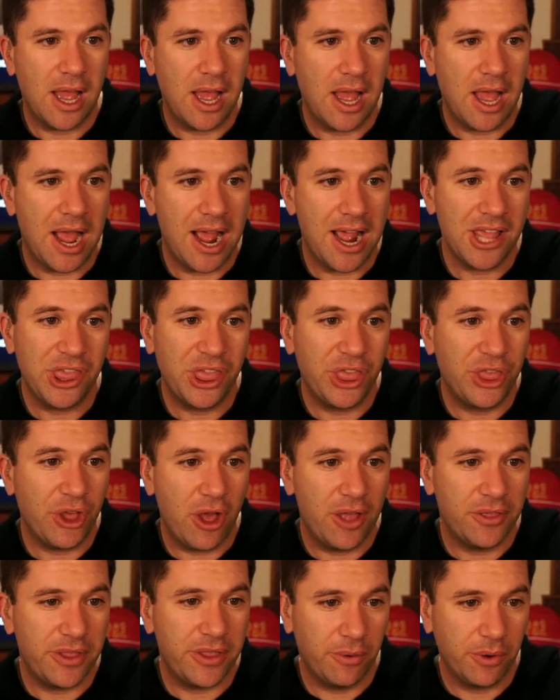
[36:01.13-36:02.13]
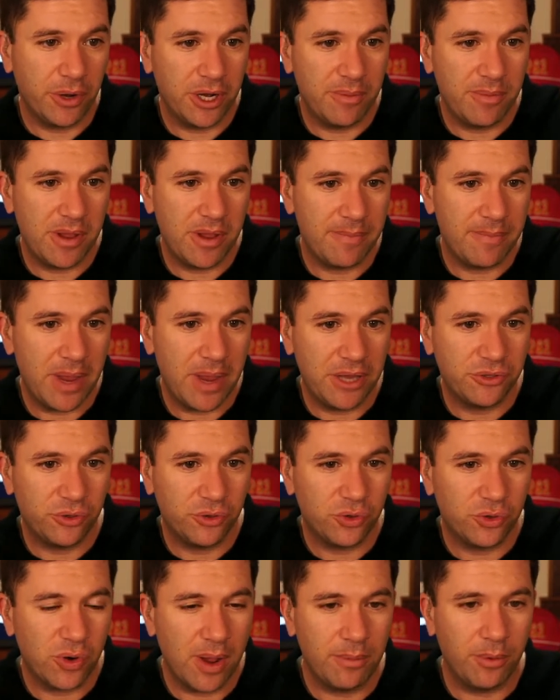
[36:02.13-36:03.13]
I thought they were going to be in major
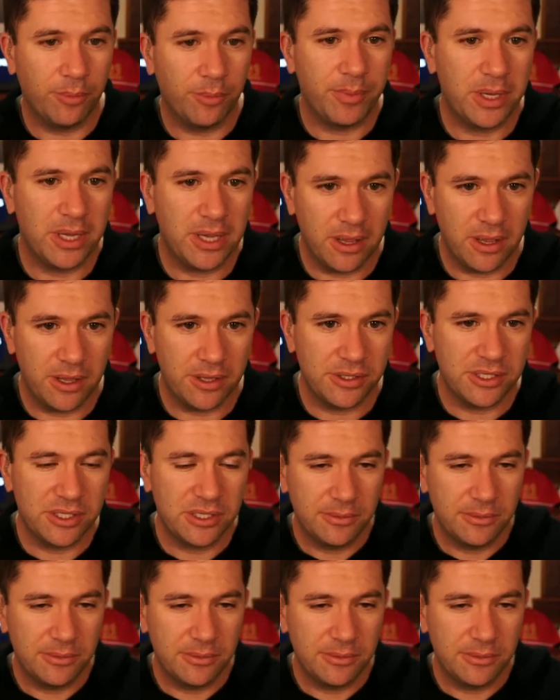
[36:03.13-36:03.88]
trouble because